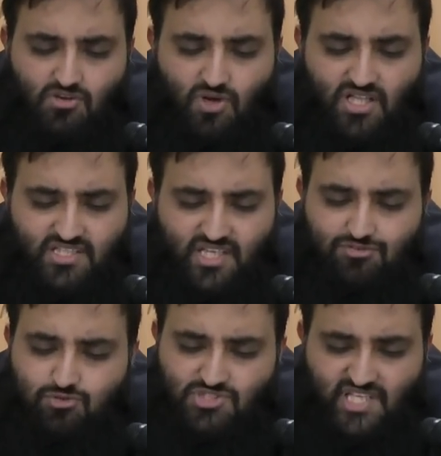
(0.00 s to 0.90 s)
Rather,
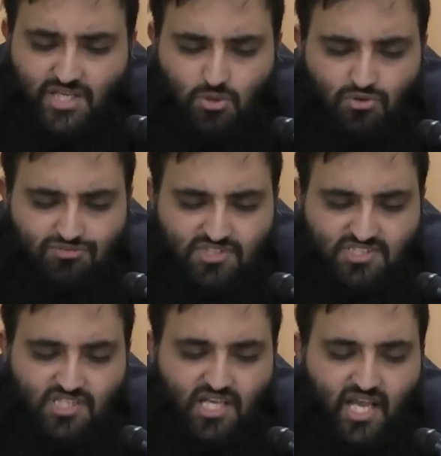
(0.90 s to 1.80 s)
they forsake
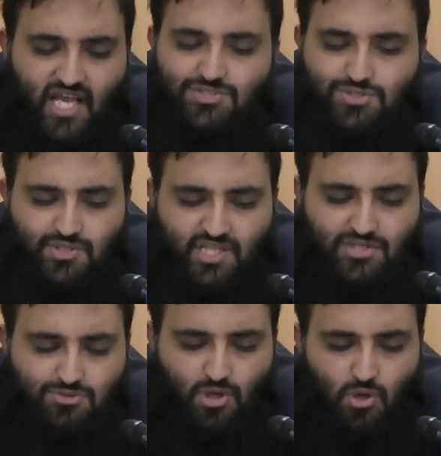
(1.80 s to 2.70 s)
orphans and
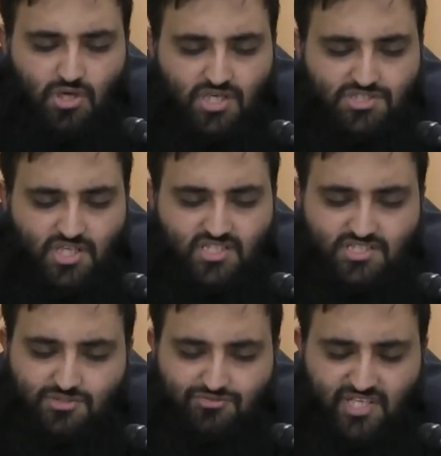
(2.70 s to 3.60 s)
they do not urge
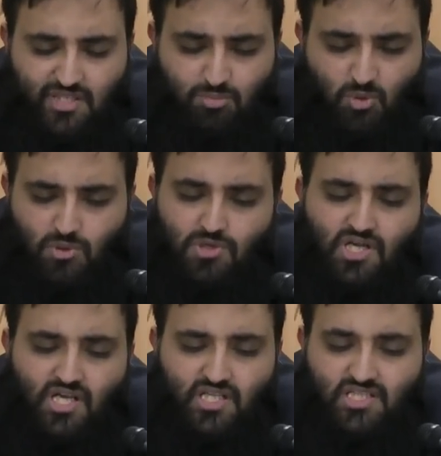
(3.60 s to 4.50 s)
others to feed the poor.
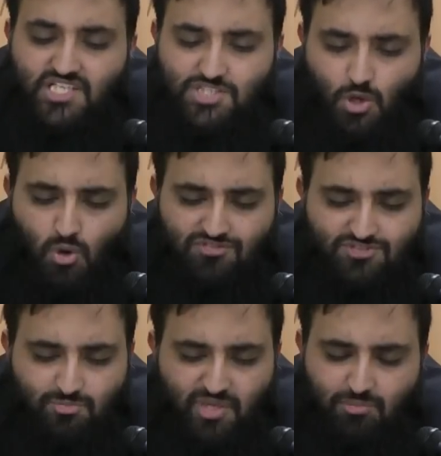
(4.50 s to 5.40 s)
They show
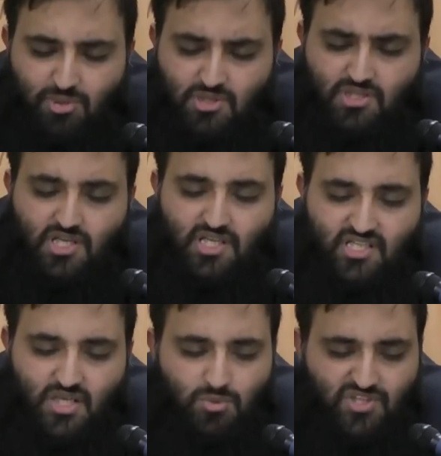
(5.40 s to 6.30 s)
off to people,
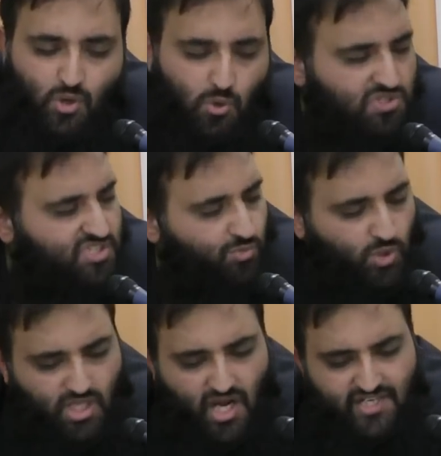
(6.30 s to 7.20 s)
they withhold
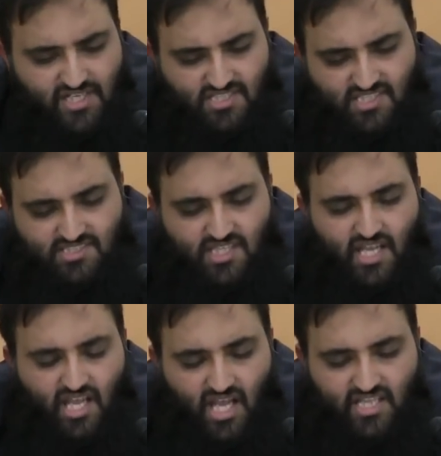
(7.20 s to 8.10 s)
small kindnesses,
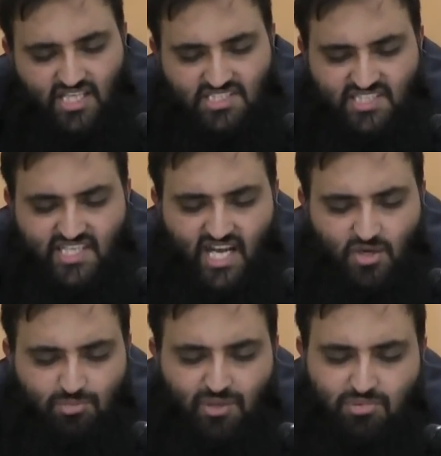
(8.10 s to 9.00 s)
and they seek
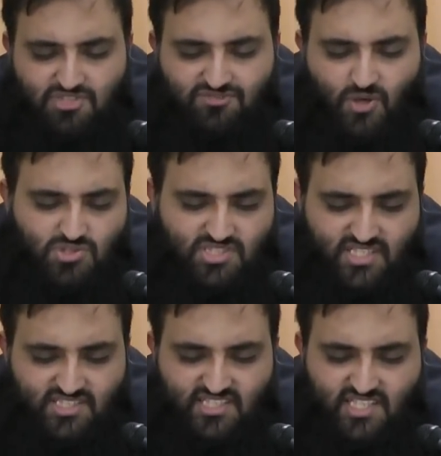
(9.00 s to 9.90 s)
out people's faults
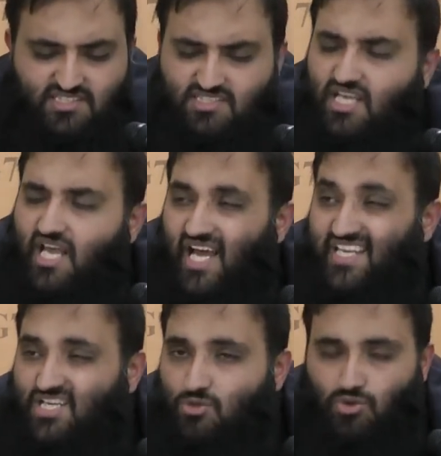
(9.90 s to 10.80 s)
and sins
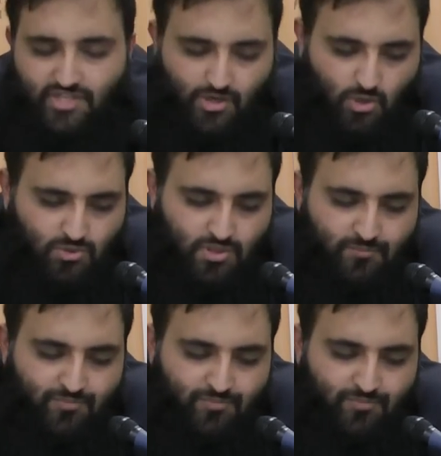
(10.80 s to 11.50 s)
and ignore their own.